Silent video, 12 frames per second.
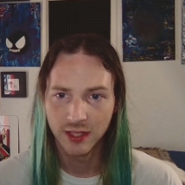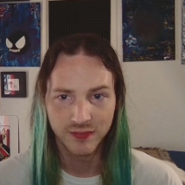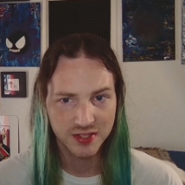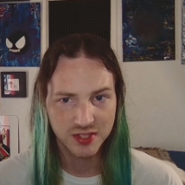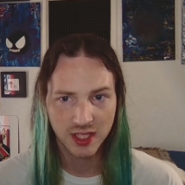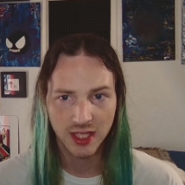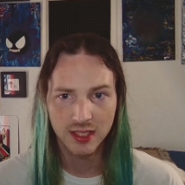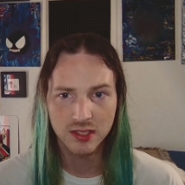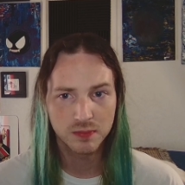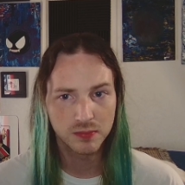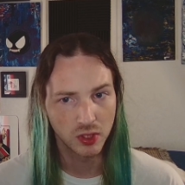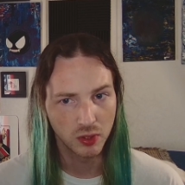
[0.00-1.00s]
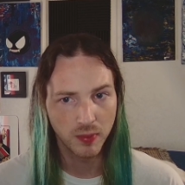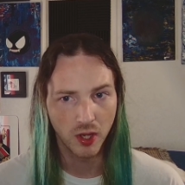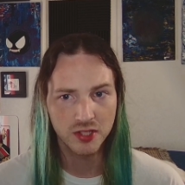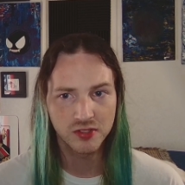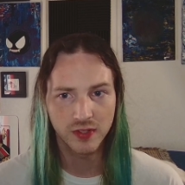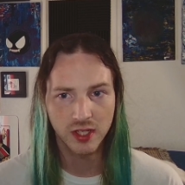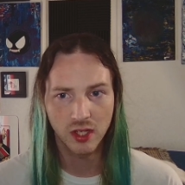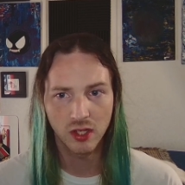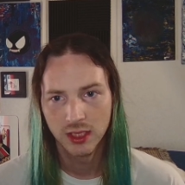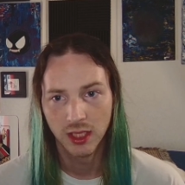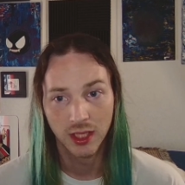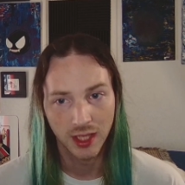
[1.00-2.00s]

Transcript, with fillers: If that's the case, you know, pause the video,